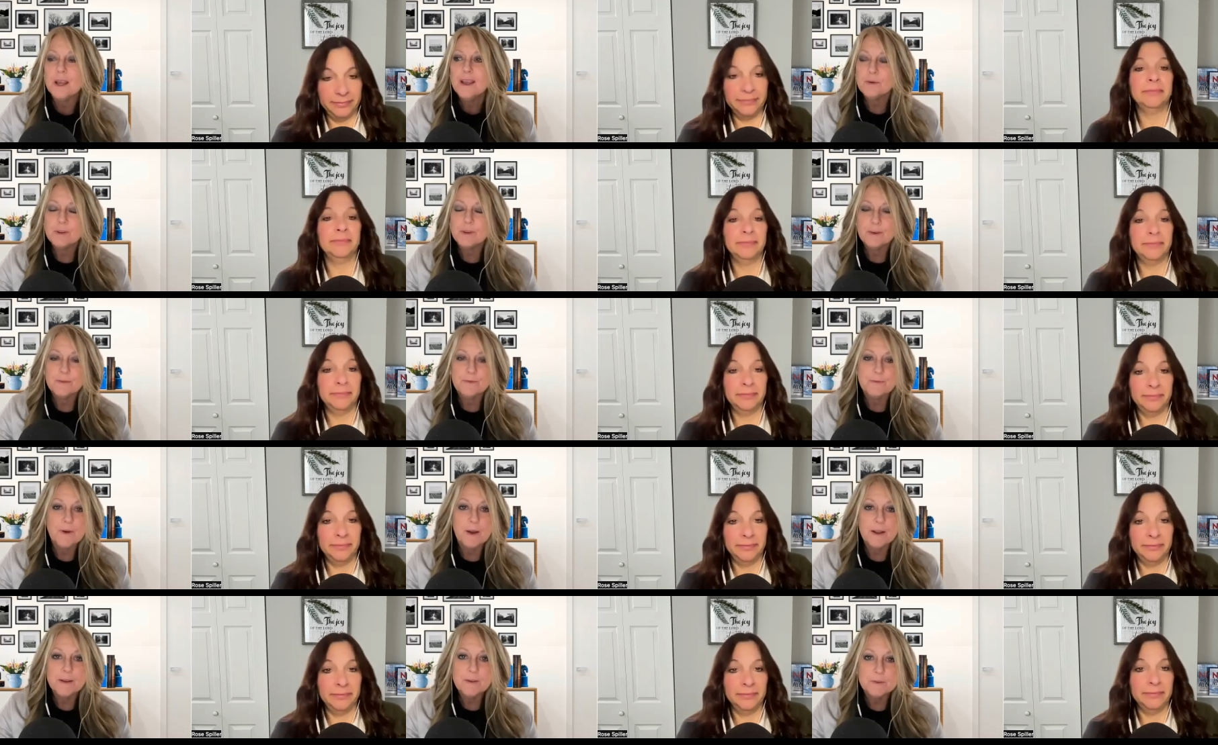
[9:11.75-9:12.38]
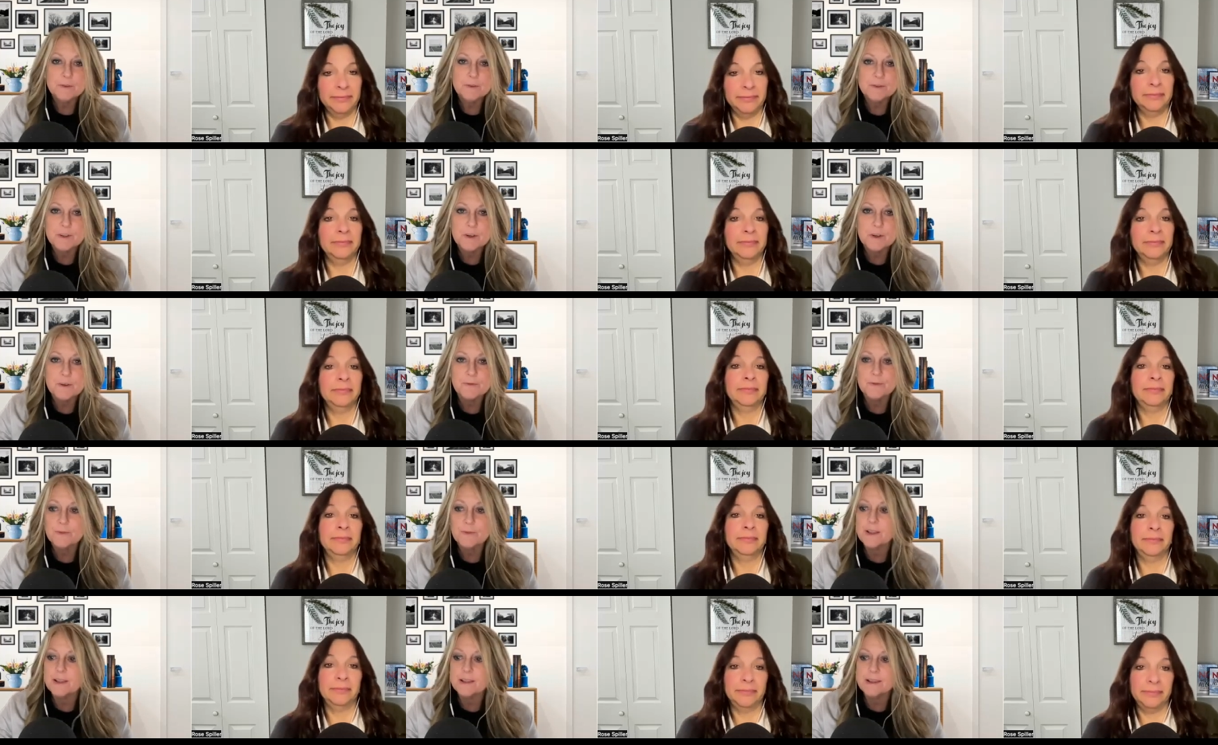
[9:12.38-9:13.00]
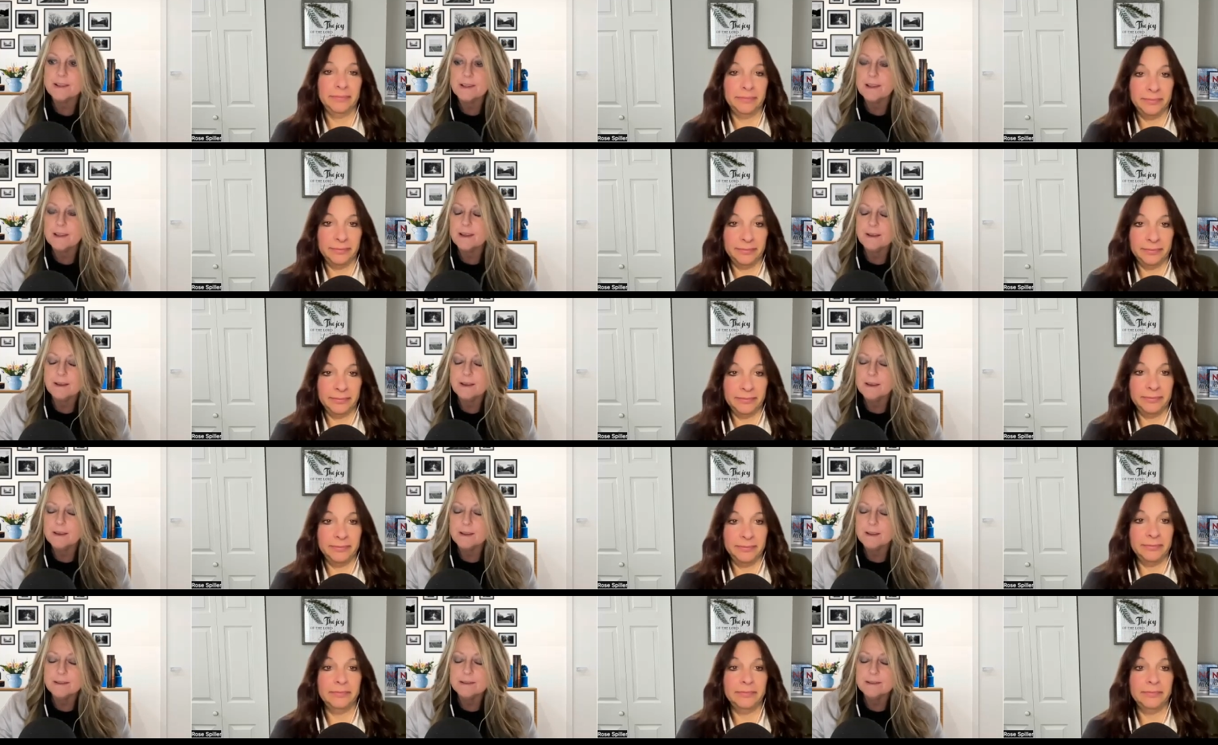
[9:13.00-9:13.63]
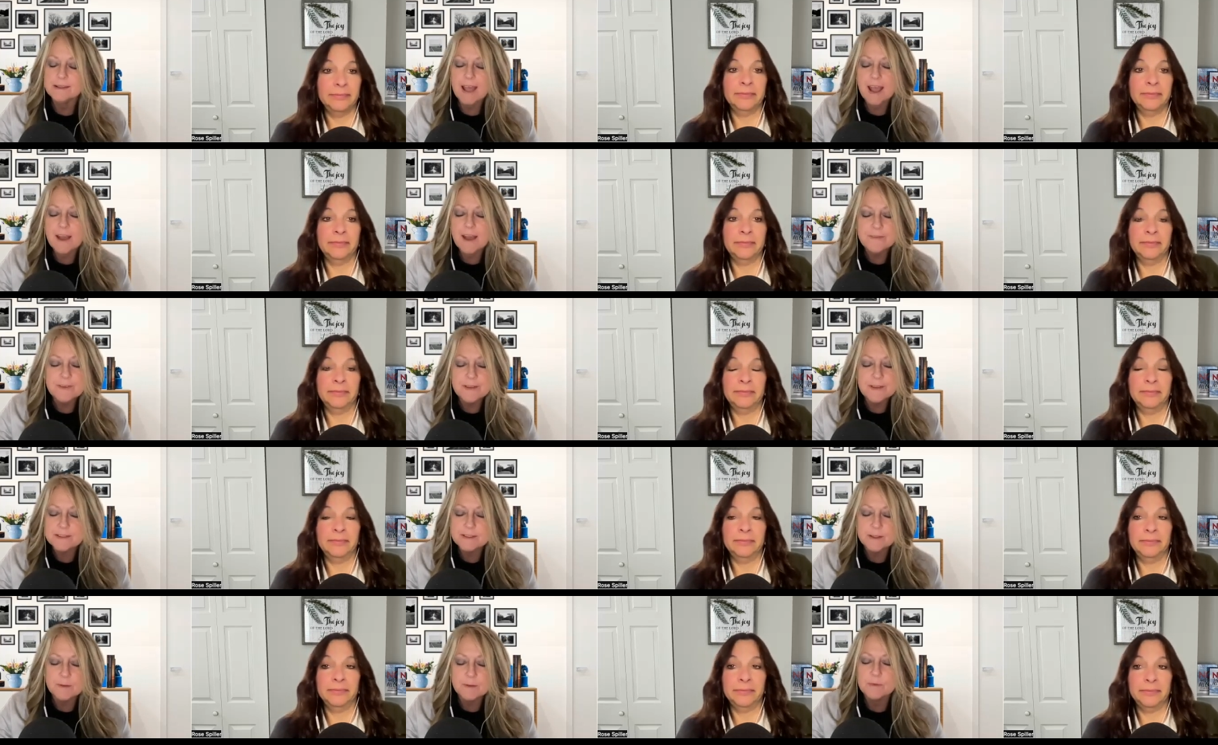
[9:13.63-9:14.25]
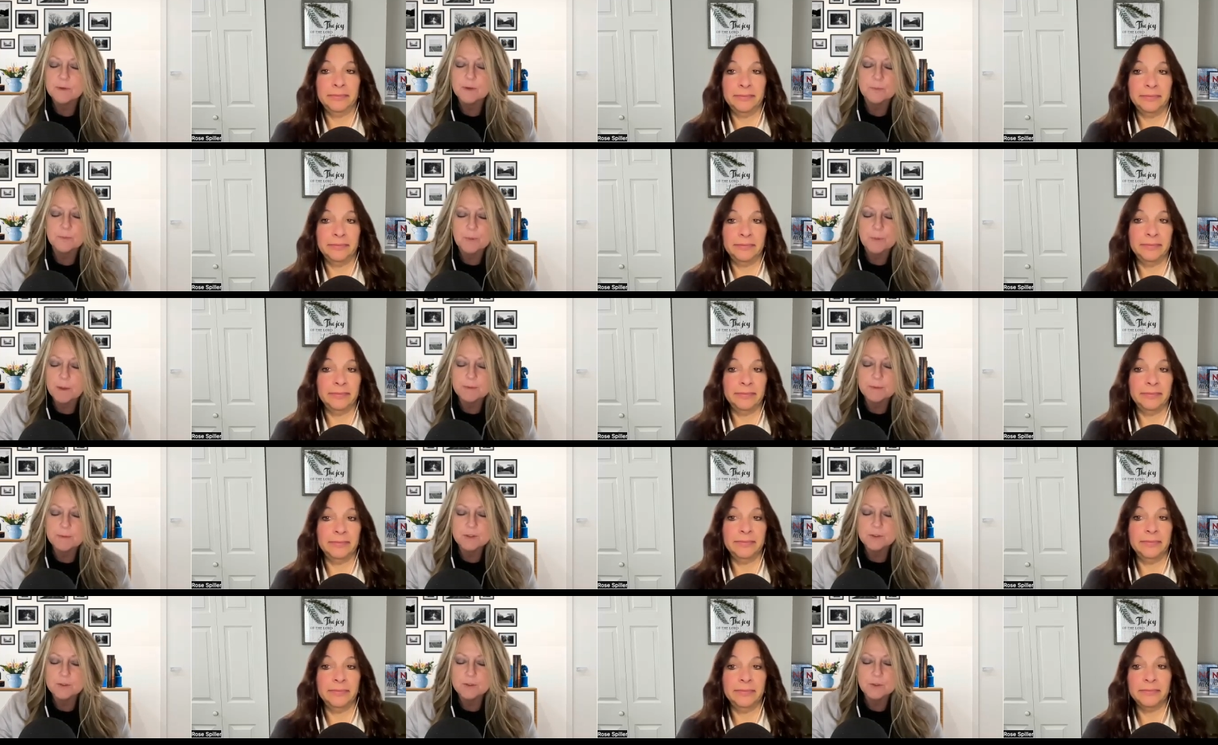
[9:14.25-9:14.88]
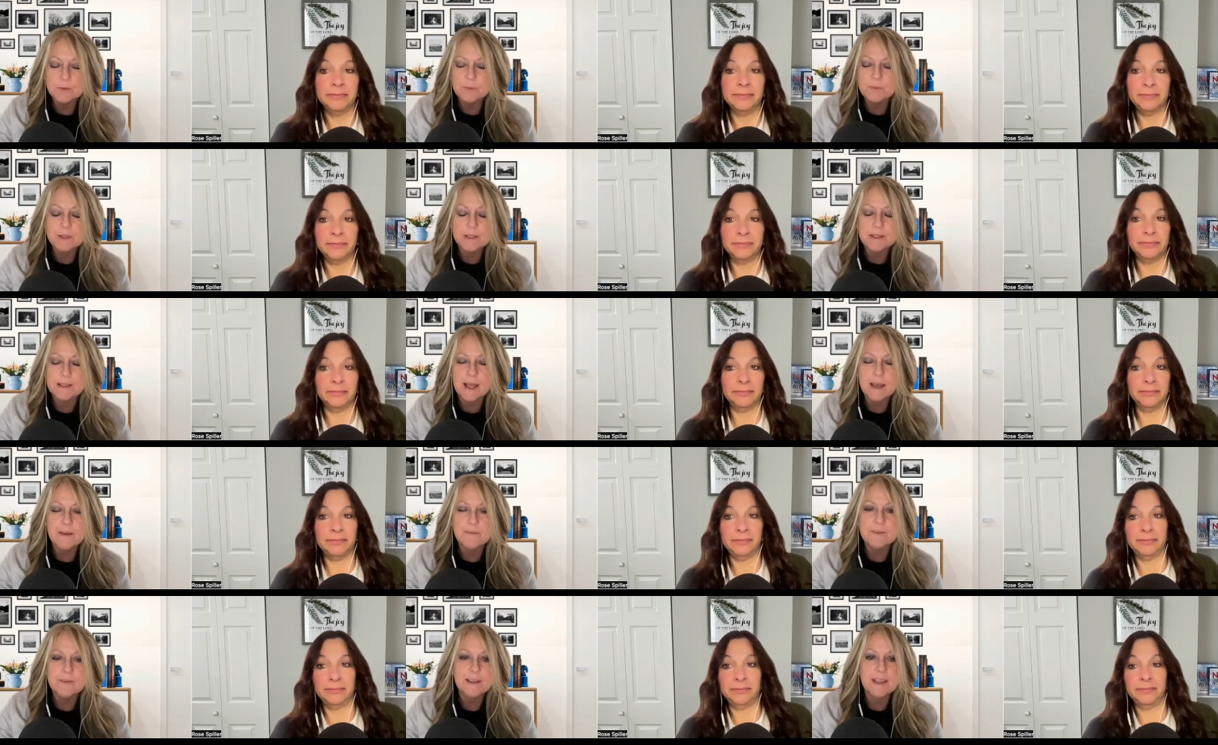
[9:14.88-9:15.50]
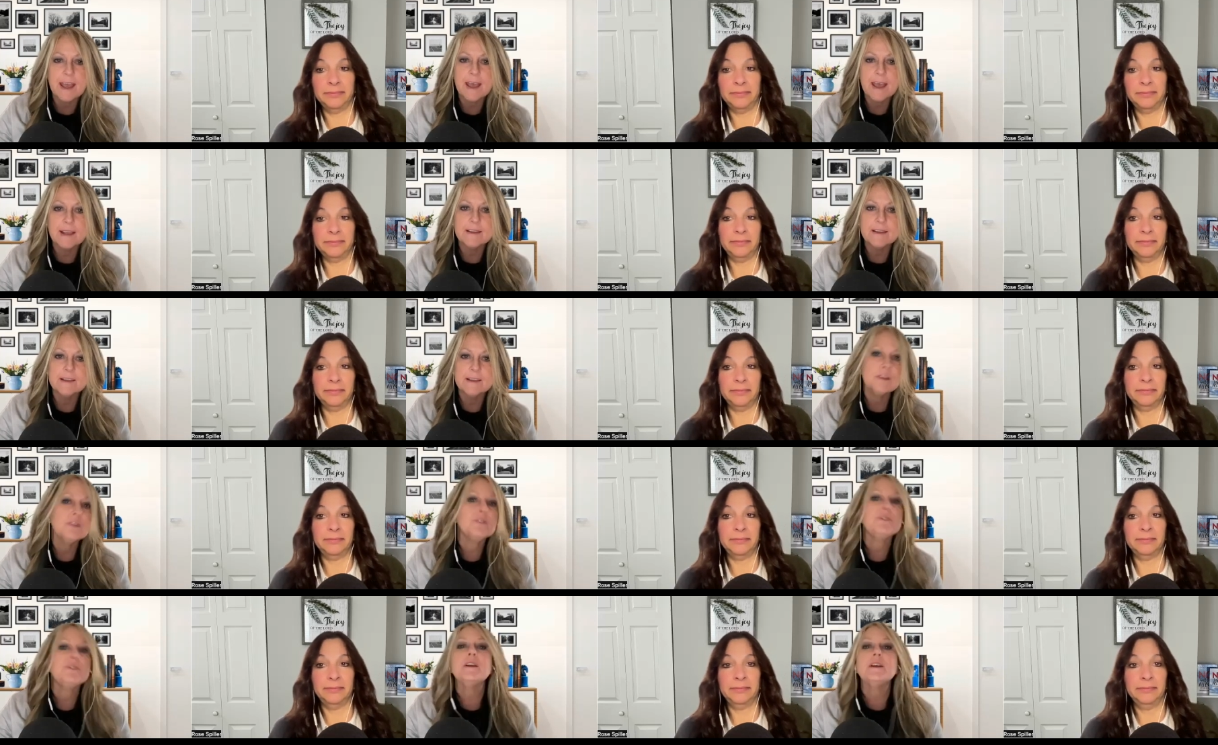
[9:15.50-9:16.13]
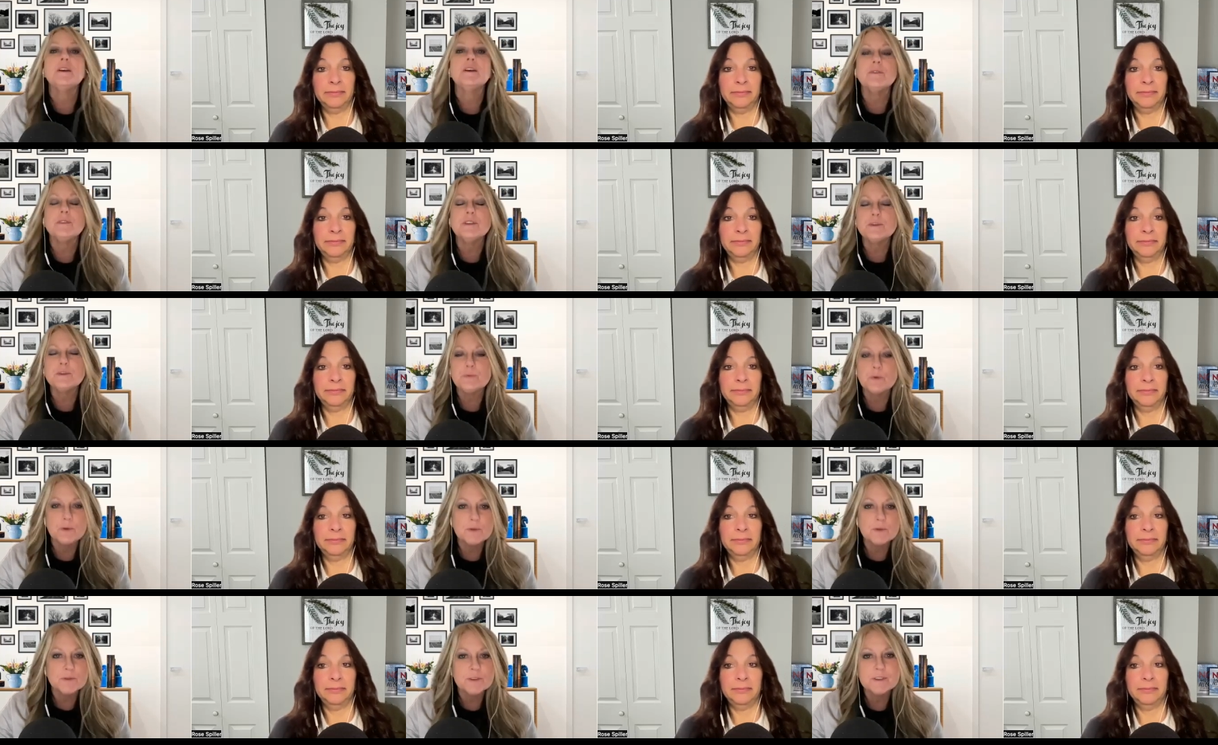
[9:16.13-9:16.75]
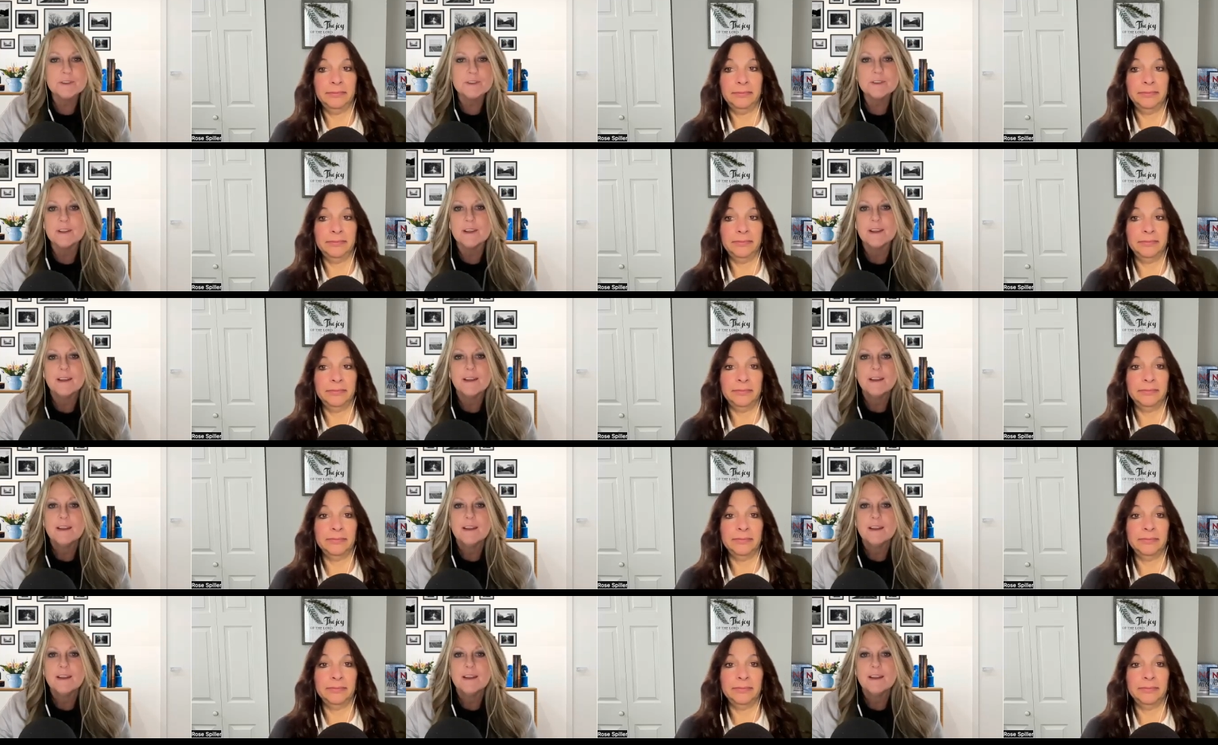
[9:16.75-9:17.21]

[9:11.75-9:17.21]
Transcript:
Speaker 1: You find yourself Eh, eh, laughing is something you probably shouldn't be laughing at, and then you think, oh, this person's